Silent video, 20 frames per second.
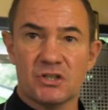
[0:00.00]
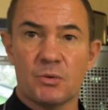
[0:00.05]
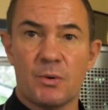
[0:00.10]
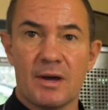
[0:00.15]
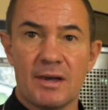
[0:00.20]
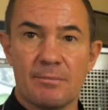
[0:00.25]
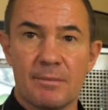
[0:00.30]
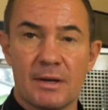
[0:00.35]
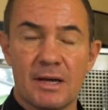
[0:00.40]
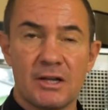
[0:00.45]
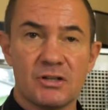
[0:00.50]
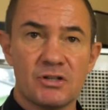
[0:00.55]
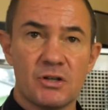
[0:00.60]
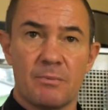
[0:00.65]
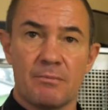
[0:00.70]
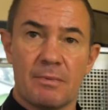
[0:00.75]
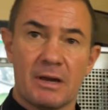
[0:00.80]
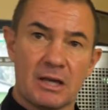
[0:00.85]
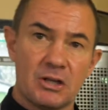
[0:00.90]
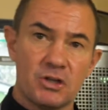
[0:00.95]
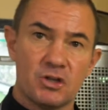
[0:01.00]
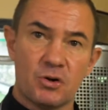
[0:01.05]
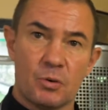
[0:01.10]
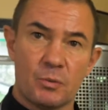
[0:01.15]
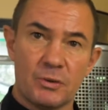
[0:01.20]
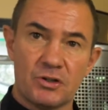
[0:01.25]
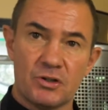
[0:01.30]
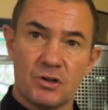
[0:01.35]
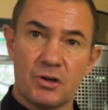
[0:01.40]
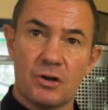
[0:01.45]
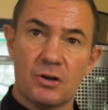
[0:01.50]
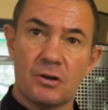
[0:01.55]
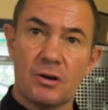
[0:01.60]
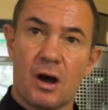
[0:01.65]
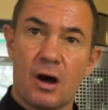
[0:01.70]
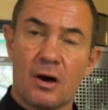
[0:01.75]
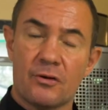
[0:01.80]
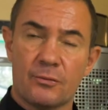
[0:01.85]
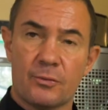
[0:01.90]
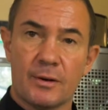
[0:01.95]
to 8 minutes, making sure we turn
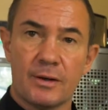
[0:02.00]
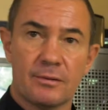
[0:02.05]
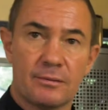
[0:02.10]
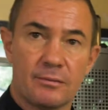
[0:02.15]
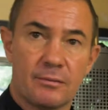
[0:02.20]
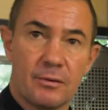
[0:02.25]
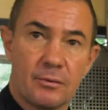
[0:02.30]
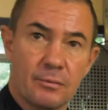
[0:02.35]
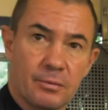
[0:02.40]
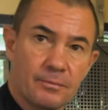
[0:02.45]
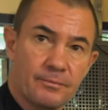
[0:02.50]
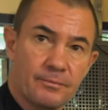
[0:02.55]
halfway through.